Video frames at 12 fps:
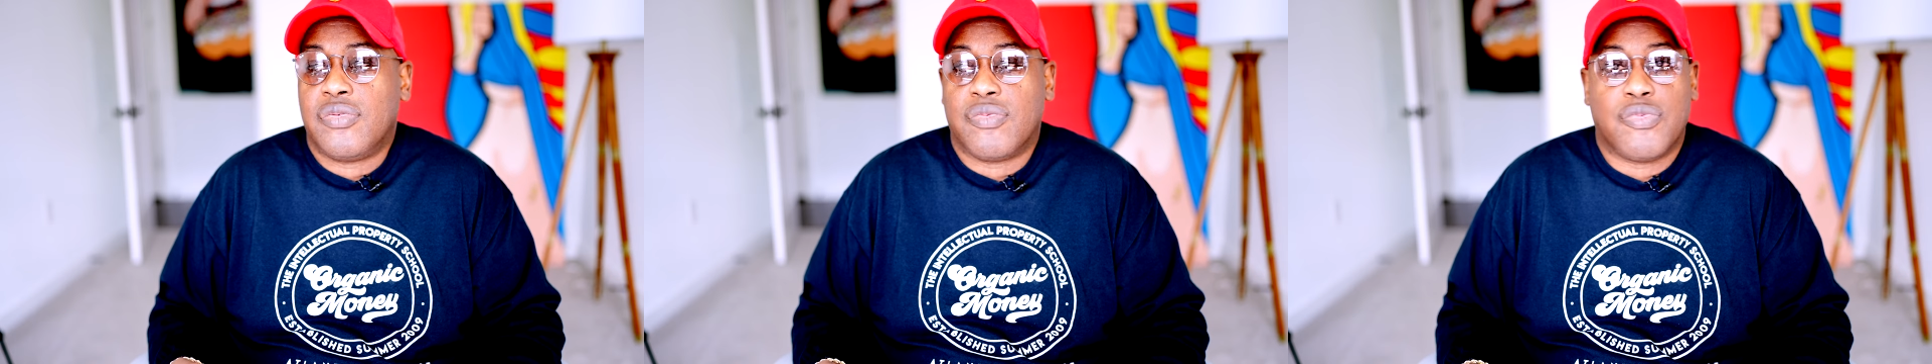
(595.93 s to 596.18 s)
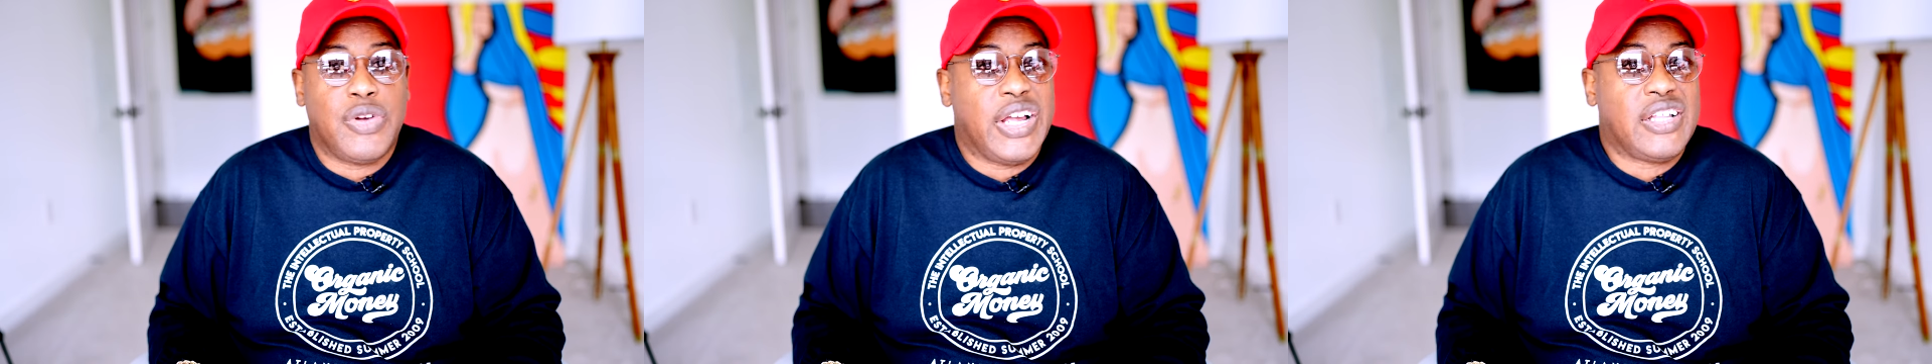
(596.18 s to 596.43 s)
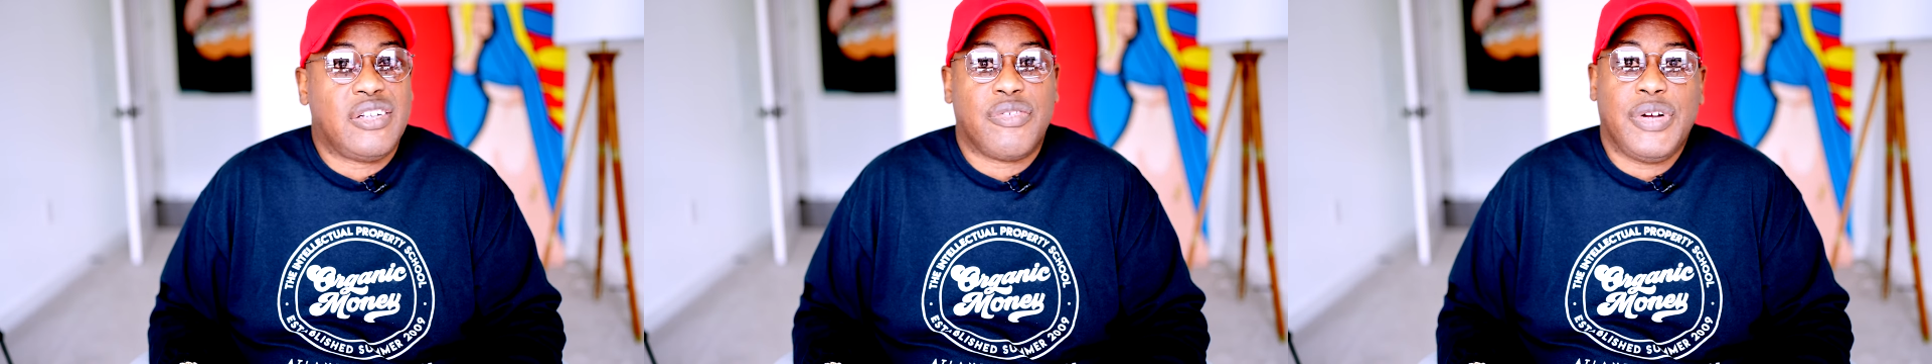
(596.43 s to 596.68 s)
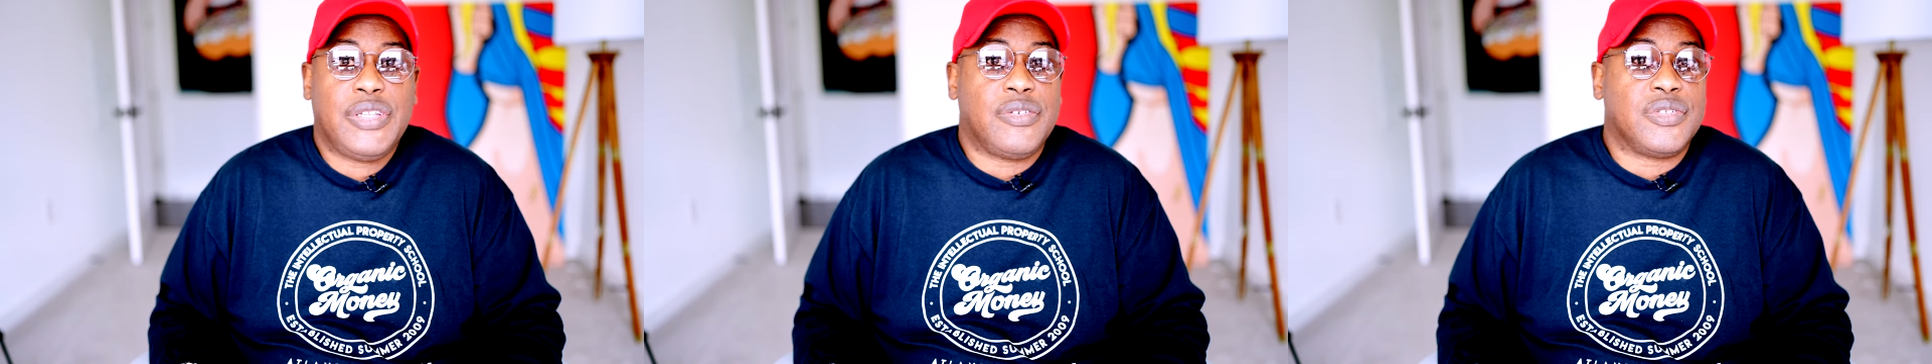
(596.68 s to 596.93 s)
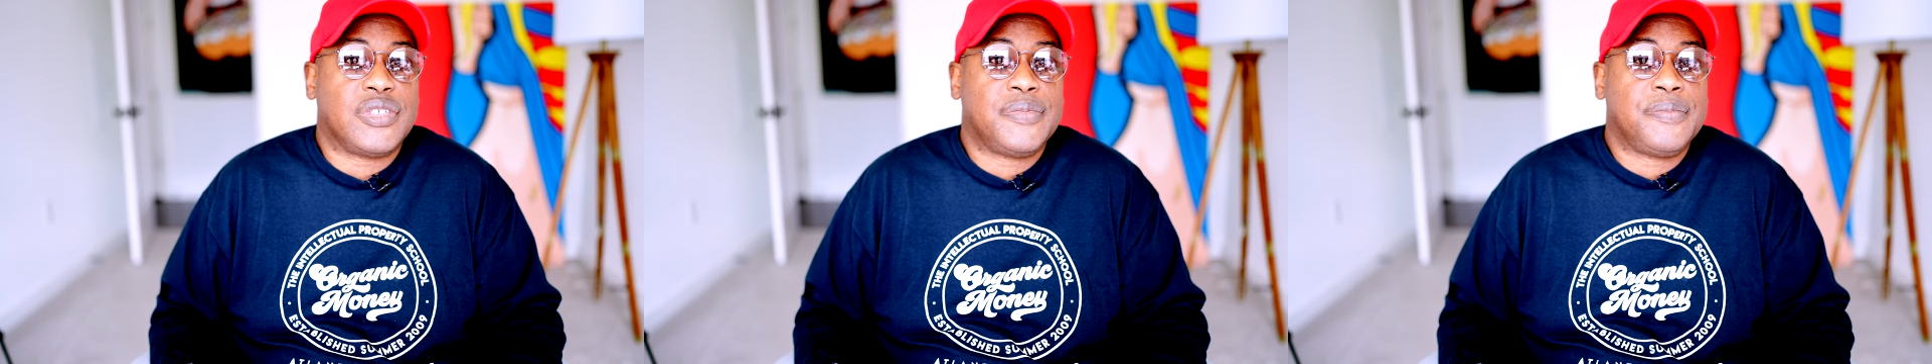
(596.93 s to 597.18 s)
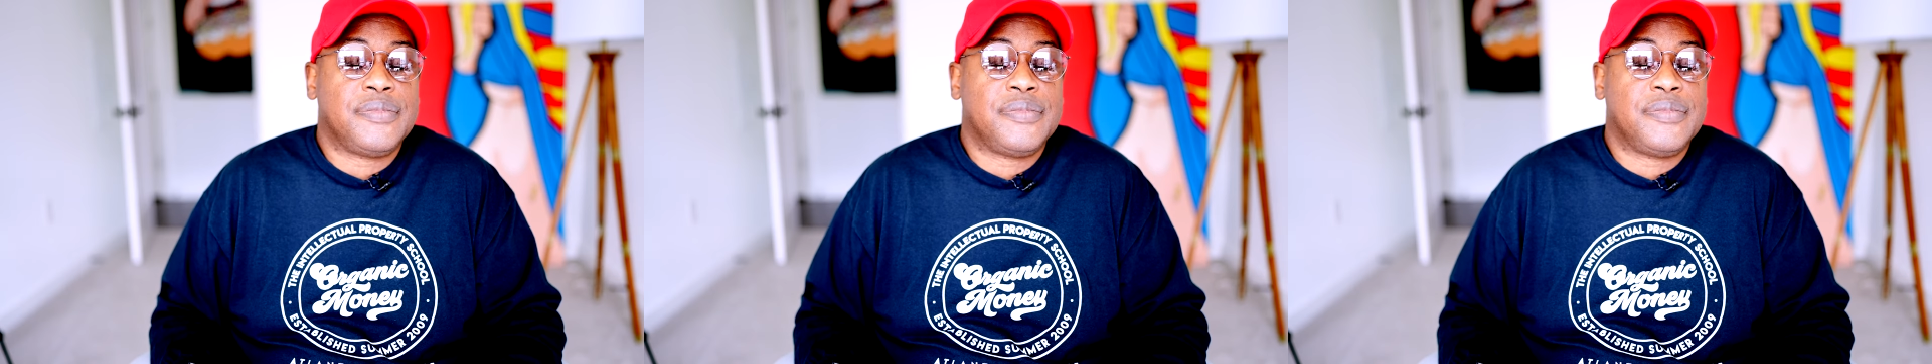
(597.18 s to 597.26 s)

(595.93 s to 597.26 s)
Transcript: regular rentals.